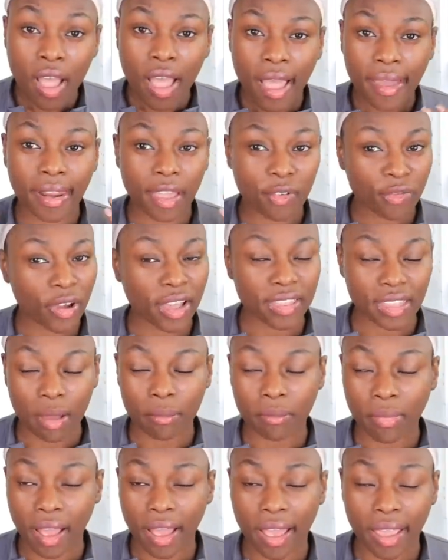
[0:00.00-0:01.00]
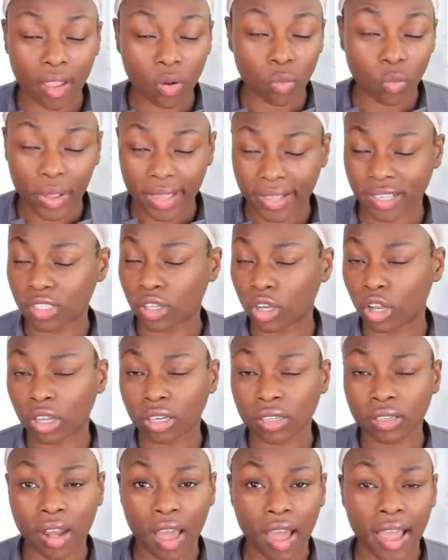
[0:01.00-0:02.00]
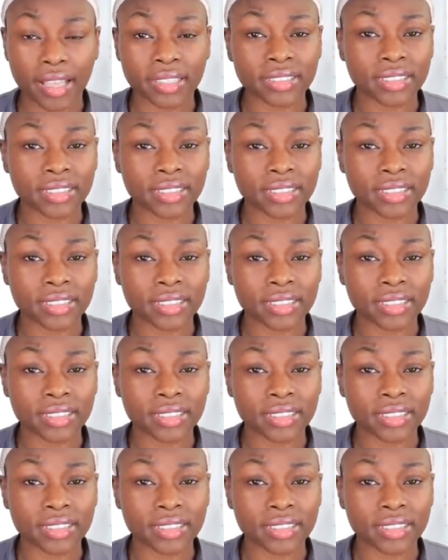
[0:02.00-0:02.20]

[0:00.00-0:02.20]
and I find that my wigs look nice,